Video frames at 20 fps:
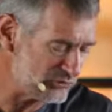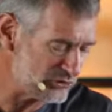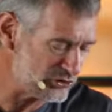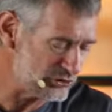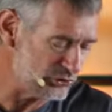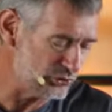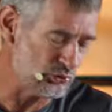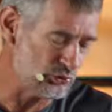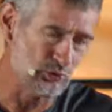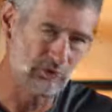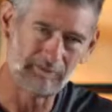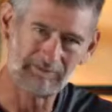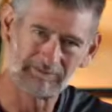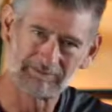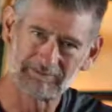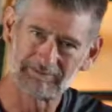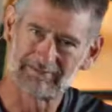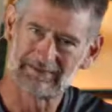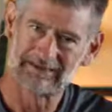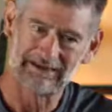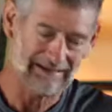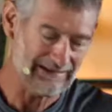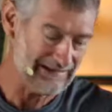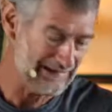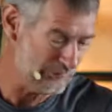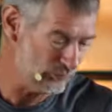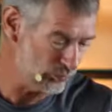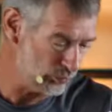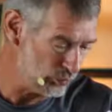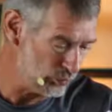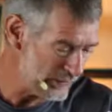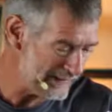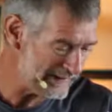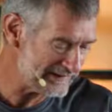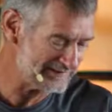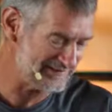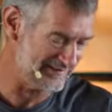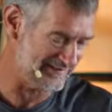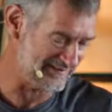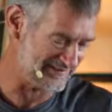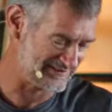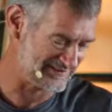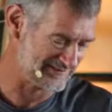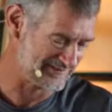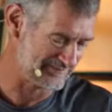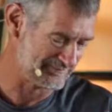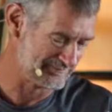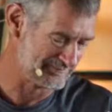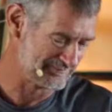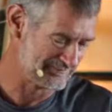to you in weakness,